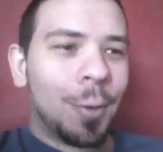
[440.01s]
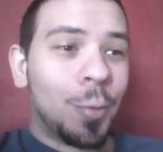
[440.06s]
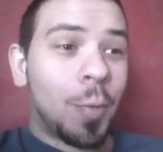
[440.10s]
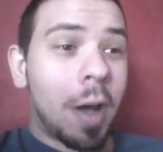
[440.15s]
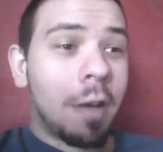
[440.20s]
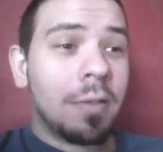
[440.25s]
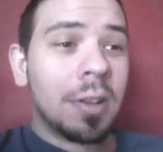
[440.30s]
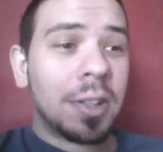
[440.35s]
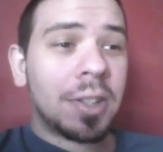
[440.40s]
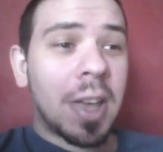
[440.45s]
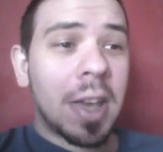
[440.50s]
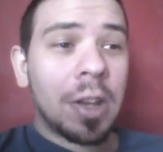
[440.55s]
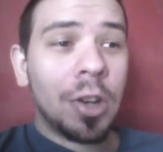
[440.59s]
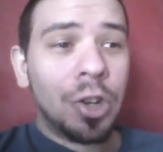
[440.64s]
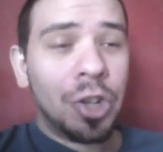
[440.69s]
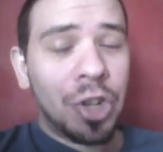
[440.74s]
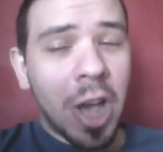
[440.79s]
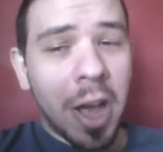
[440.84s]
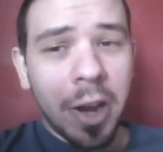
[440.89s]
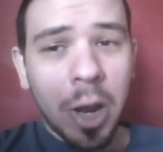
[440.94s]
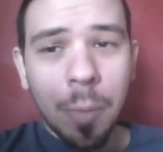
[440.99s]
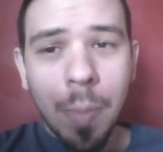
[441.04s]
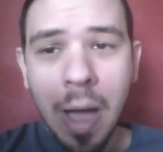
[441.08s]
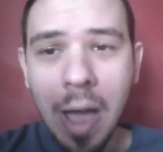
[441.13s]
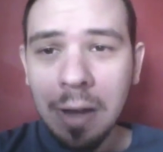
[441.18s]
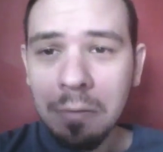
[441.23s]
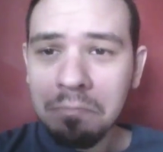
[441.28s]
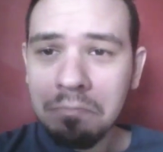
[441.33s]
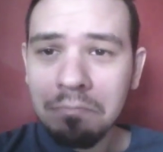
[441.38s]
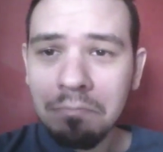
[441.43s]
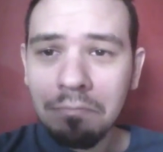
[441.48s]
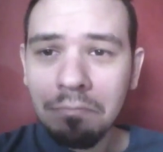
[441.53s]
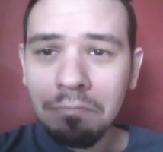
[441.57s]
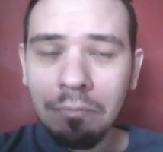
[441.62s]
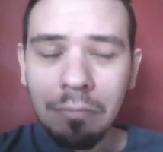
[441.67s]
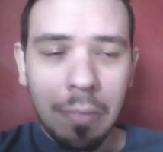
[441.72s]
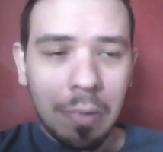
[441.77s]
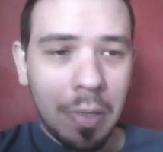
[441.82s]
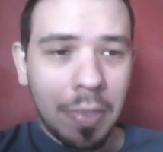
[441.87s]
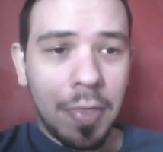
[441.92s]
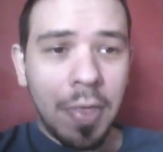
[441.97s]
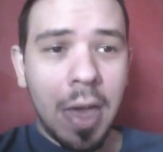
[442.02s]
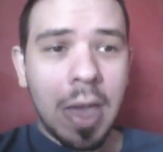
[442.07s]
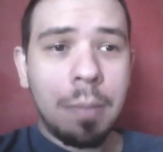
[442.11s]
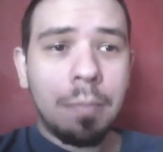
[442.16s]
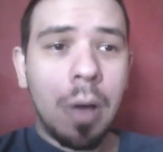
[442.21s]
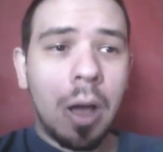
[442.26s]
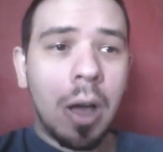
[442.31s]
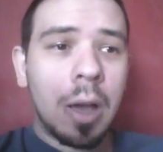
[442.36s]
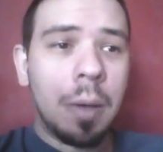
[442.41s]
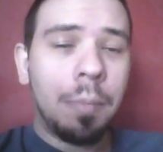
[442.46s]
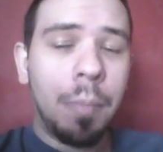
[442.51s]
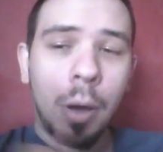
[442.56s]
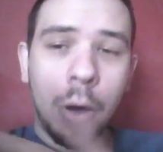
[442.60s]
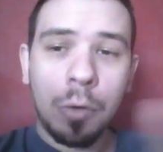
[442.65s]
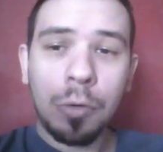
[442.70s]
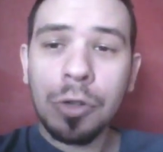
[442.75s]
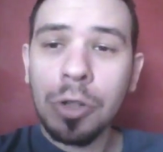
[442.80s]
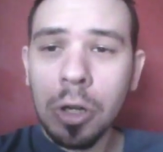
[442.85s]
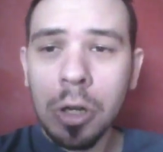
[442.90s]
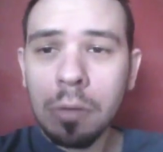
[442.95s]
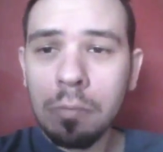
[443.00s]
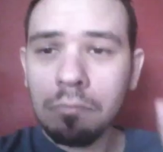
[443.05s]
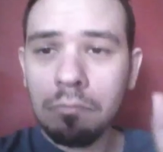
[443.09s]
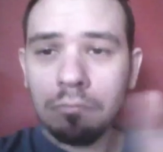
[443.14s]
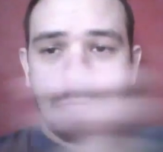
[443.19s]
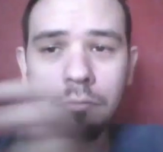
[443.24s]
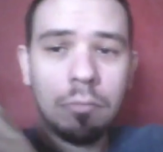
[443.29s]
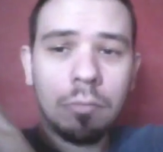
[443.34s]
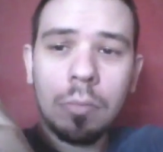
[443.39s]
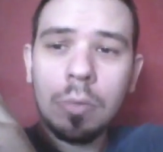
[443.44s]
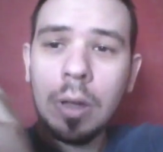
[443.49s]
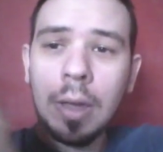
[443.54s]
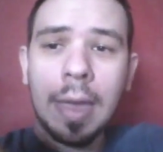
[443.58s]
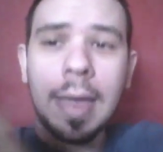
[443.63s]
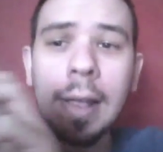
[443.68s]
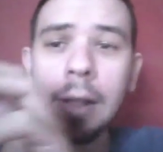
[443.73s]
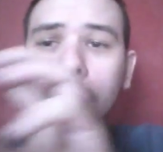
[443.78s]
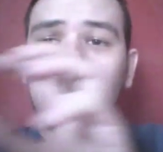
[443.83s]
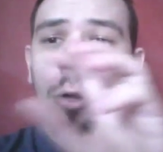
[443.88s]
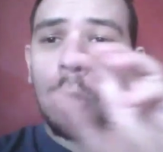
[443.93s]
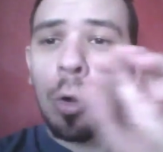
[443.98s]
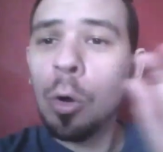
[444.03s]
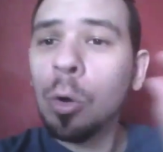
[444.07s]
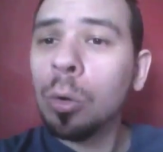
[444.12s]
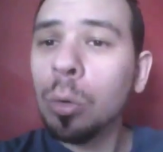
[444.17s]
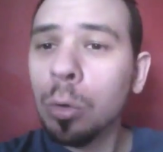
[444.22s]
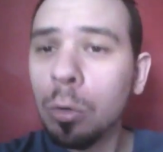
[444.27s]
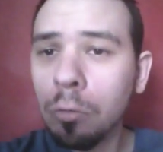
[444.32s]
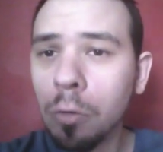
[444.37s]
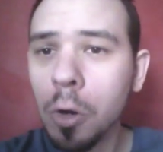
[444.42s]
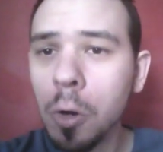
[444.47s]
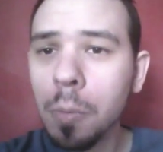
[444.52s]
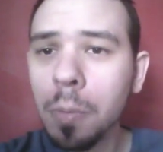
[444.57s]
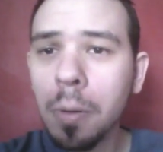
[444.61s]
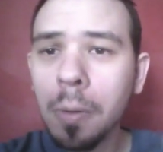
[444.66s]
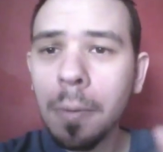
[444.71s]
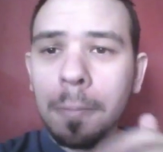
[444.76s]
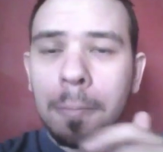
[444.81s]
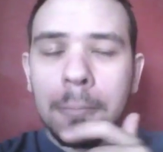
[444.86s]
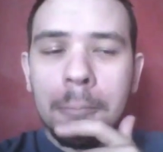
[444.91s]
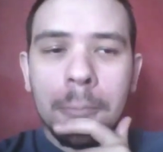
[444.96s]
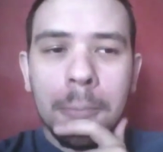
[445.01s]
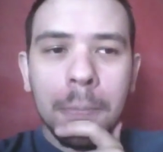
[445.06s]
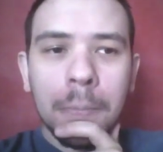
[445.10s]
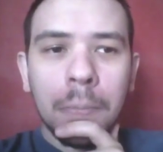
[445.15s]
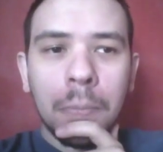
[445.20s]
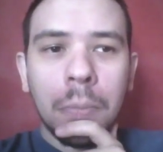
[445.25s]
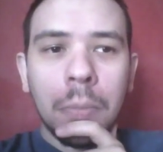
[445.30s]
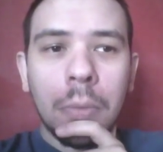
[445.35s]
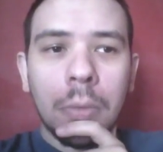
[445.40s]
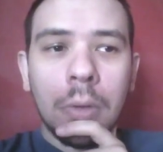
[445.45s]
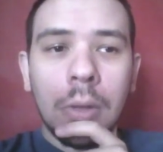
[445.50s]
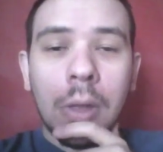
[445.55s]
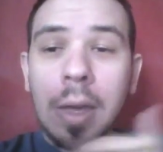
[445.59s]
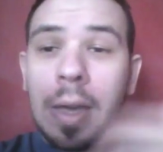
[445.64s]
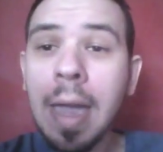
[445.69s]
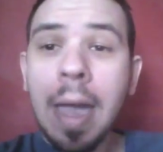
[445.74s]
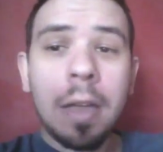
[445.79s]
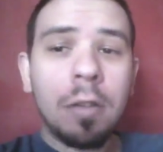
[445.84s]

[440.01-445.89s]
Whereas a shadow ban, they might post up, kill all group, it